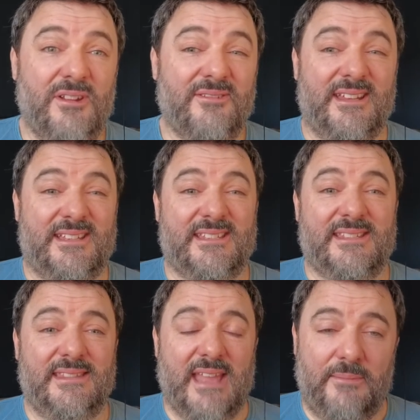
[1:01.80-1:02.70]
We're not going to
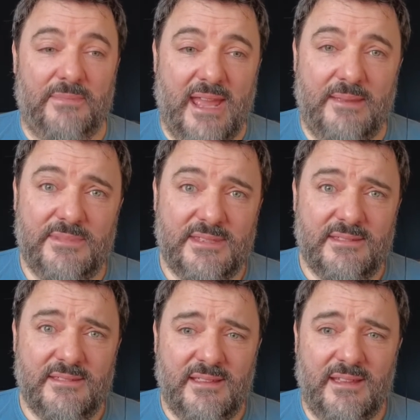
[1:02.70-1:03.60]
name names,
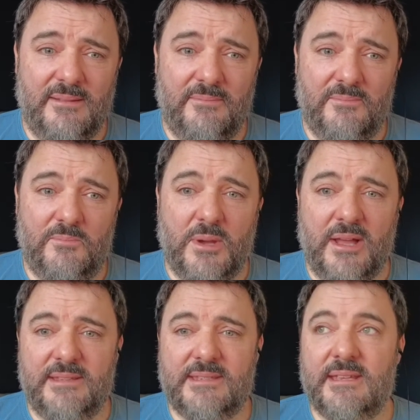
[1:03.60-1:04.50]

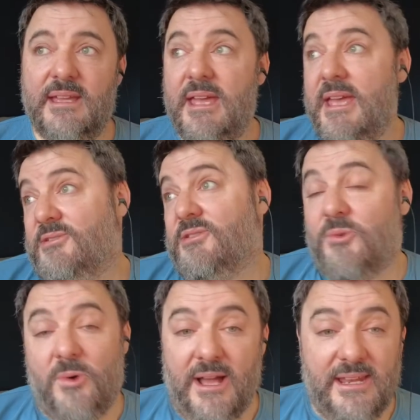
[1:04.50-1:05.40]
but it's just
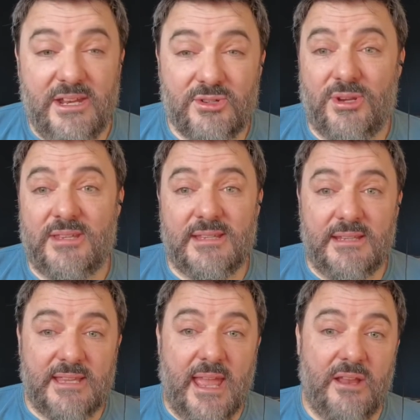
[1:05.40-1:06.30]
quite an
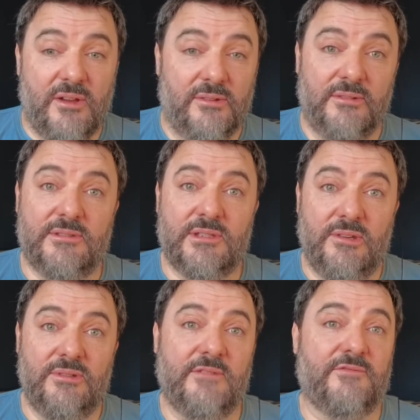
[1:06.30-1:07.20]
interesting take on
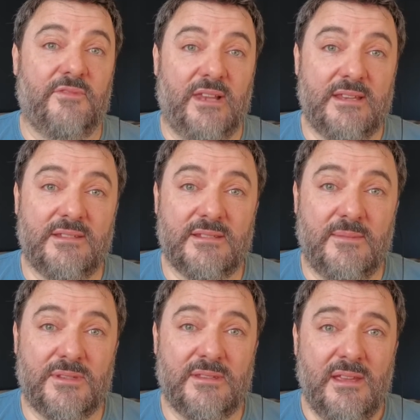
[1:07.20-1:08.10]
two different
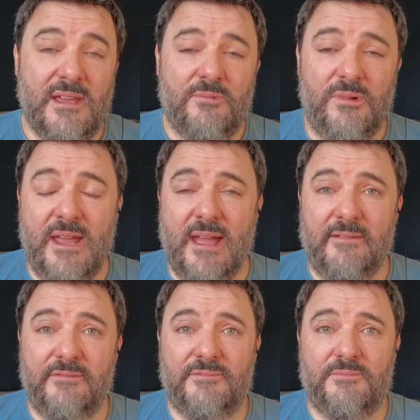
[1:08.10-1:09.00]
relationships we
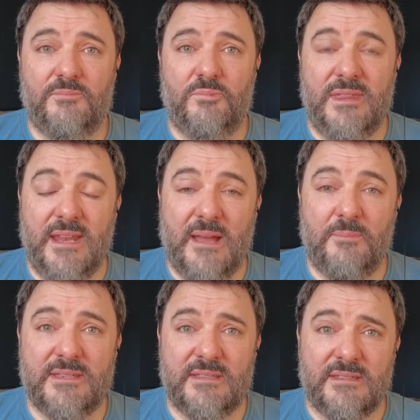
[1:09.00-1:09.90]
have within our
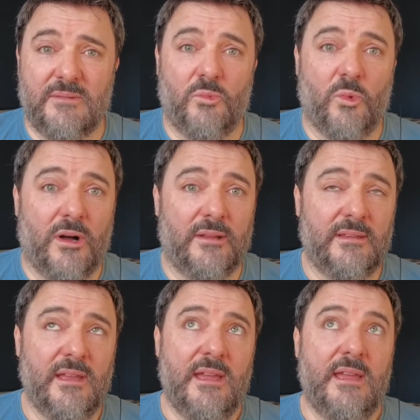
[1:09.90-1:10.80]
business and
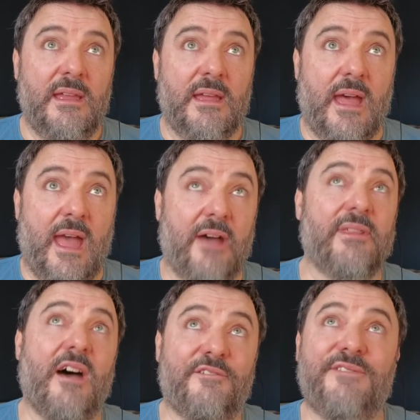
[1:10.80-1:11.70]
how
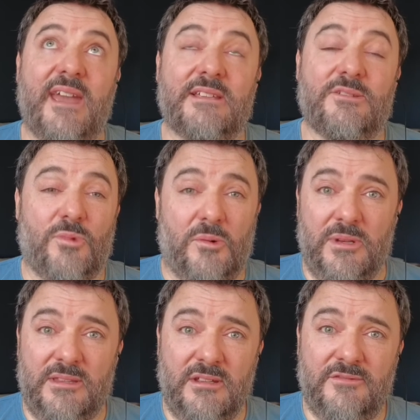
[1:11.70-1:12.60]
that affects what
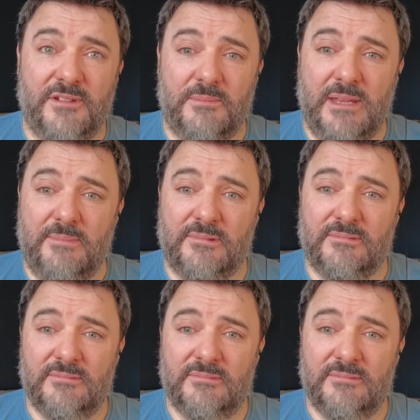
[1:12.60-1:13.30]
we do for people.